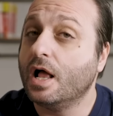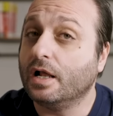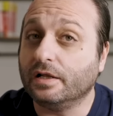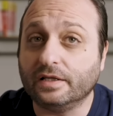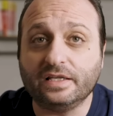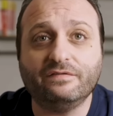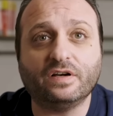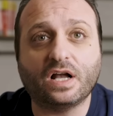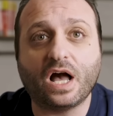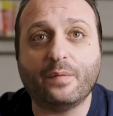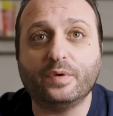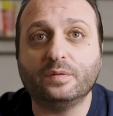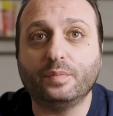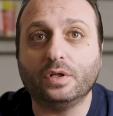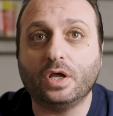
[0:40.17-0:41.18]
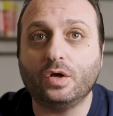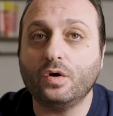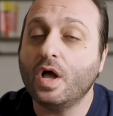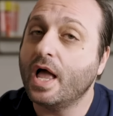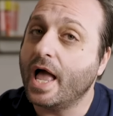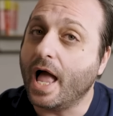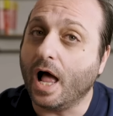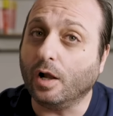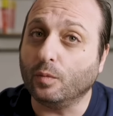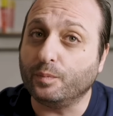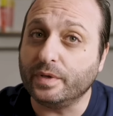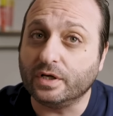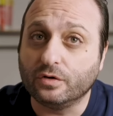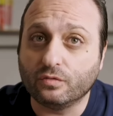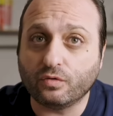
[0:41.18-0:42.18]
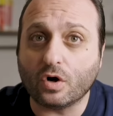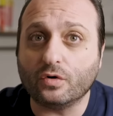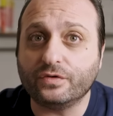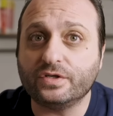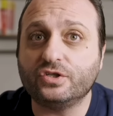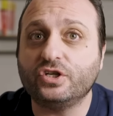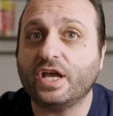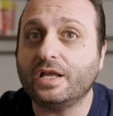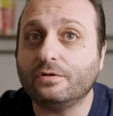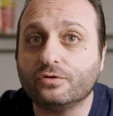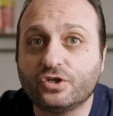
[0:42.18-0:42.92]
leave a comment below, help me grow this channel,